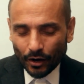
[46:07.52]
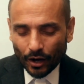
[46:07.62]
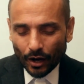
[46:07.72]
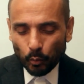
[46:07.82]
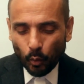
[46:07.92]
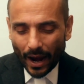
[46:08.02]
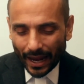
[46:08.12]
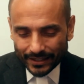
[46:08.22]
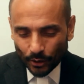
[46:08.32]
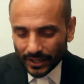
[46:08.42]
I
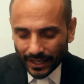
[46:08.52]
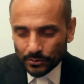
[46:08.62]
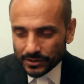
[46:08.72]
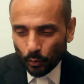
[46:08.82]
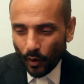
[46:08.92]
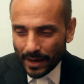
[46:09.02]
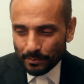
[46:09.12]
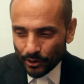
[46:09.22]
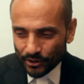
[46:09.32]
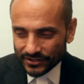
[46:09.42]
don't think it was a white
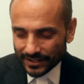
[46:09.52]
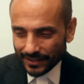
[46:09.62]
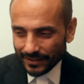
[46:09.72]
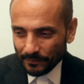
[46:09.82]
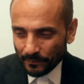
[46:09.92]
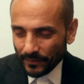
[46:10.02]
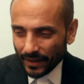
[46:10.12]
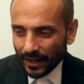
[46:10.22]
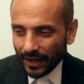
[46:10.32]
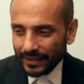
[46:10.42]
person.
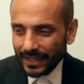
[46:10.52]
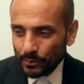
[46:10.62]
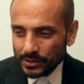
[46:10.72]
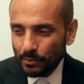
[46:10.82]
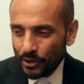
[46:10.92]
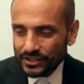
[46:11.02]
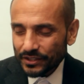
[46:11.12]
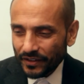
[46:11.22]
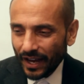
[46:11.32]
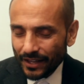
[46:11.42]
I think it was a person
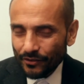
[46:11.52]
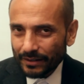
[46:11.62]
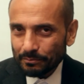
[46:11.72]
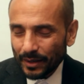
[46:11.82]
of colour.